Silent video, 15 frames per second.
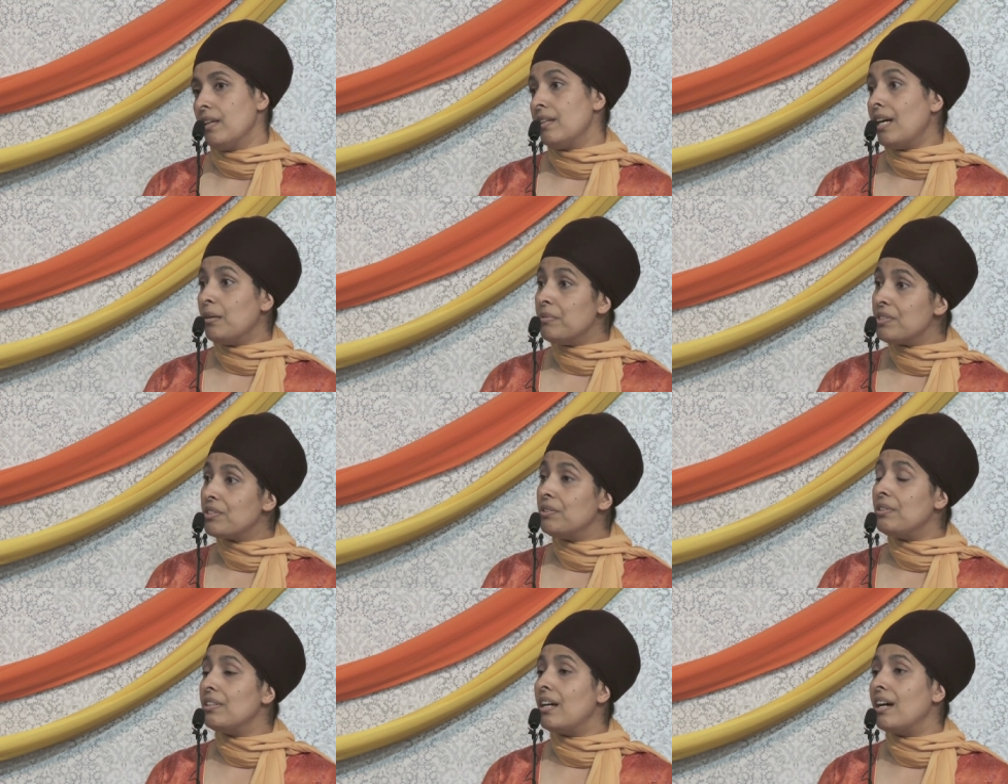That was
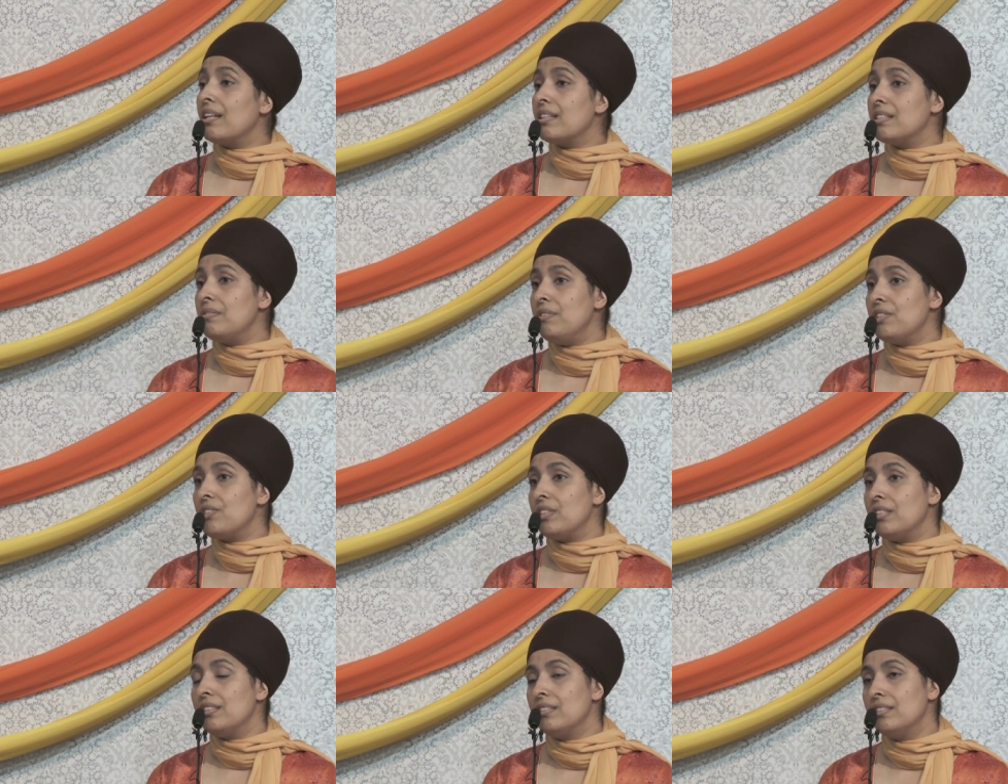Nanak's
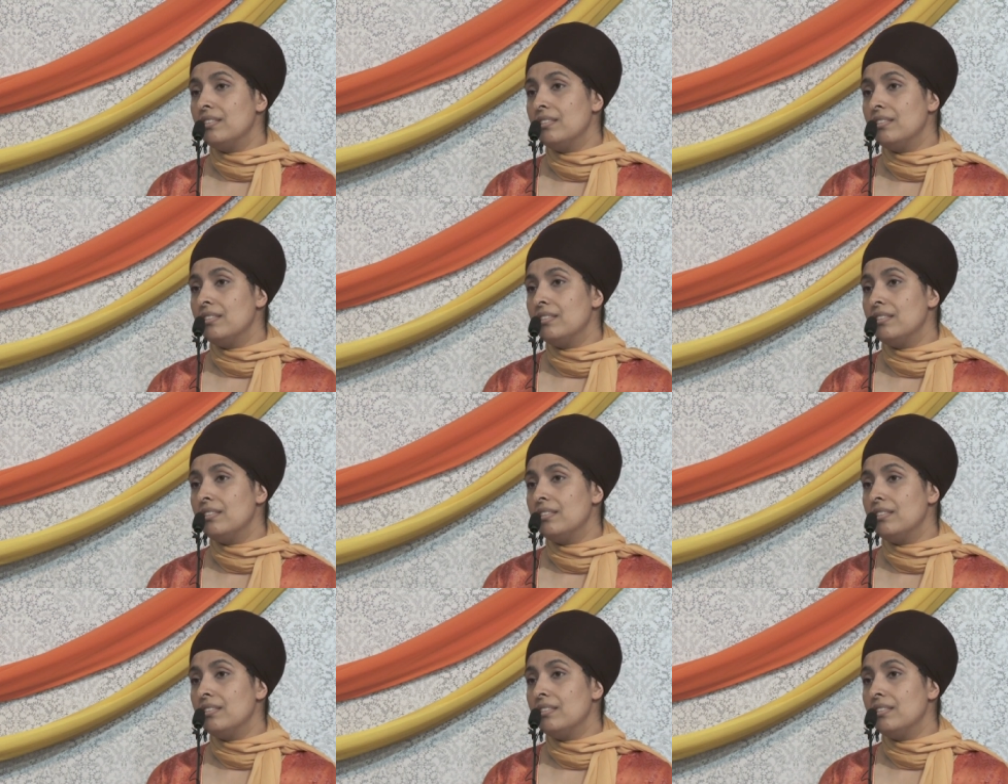vision.